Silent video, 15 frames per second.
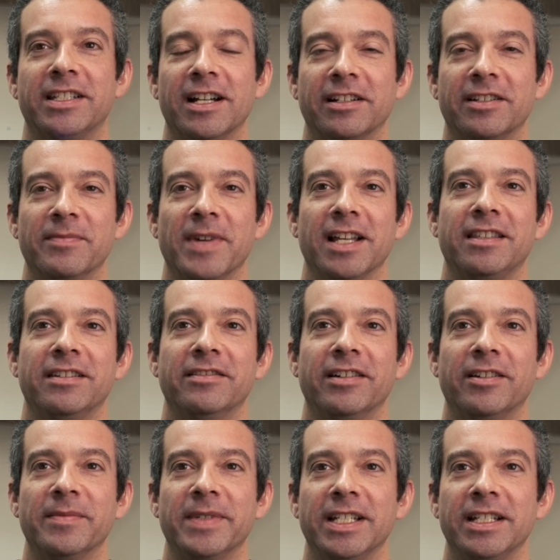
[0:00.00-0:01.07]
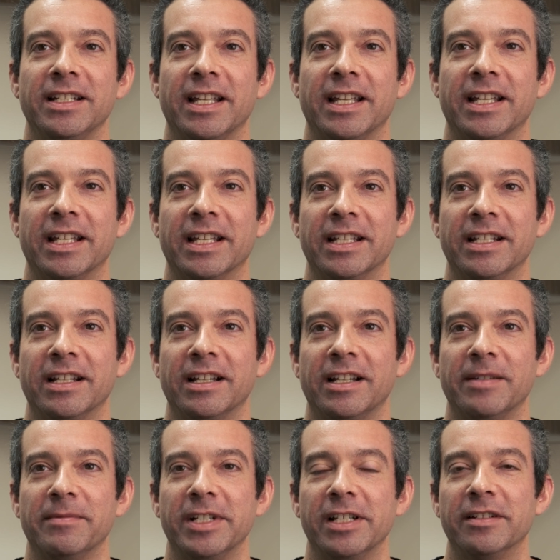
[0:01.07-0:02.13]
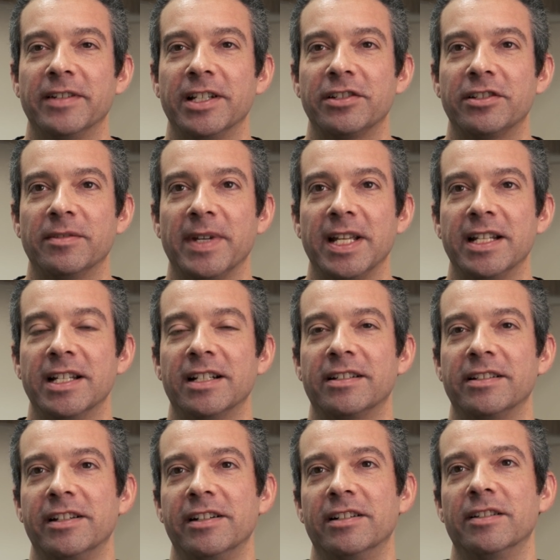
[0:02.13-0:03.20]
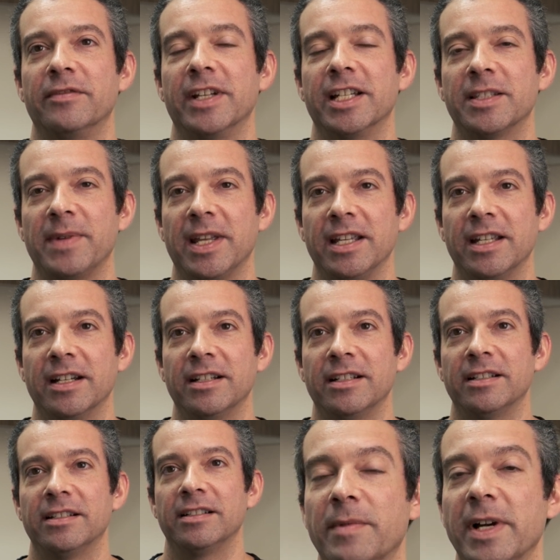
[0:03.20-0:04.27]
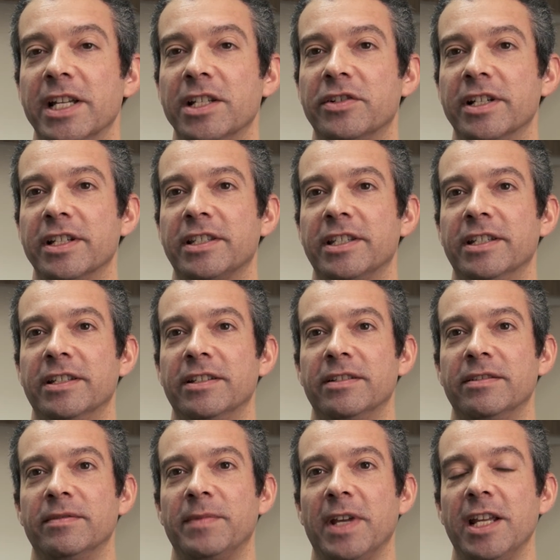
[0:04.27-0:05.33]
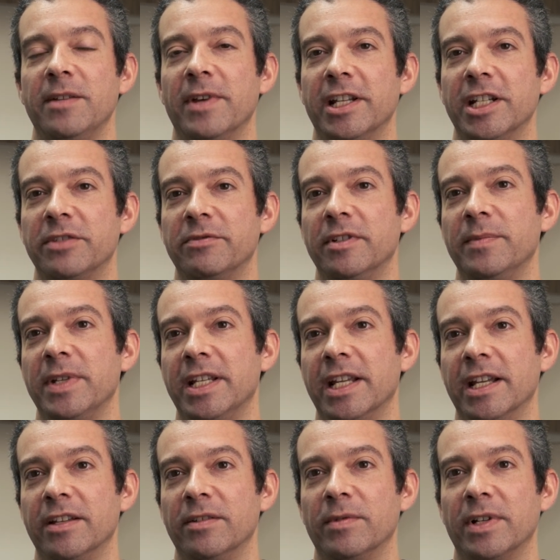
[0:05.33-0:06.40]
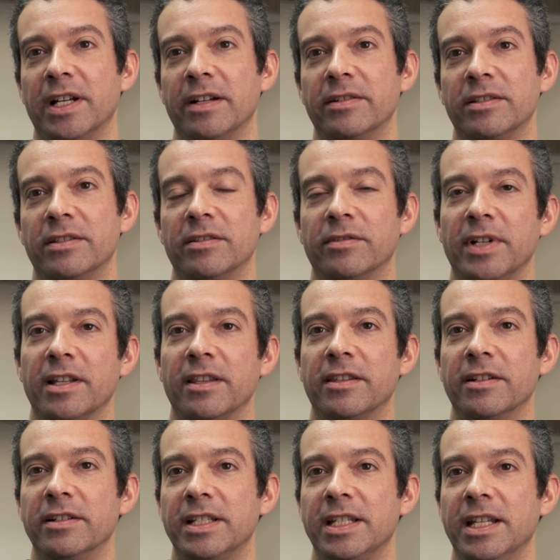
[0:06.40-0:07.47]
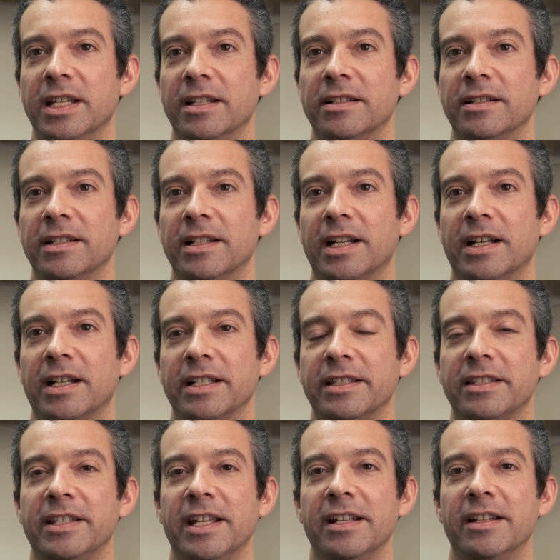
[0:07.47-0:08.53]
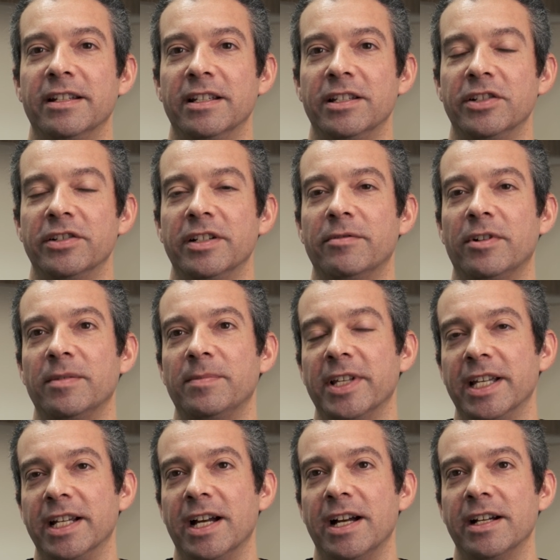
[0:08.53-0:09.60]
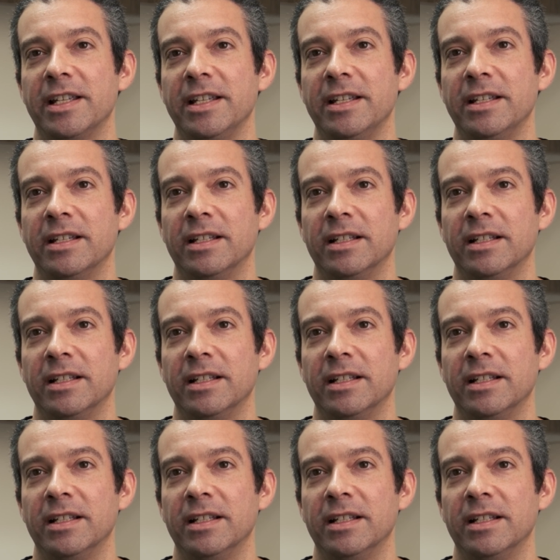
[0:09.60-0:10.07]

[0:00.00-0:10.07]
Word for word: Dr. Matthew Hellman and I'm an interventional pain doctor here at Advanced Pain Care. My interest in pain management began when I was around 13. Uh, I sustained an injury while playing hockey.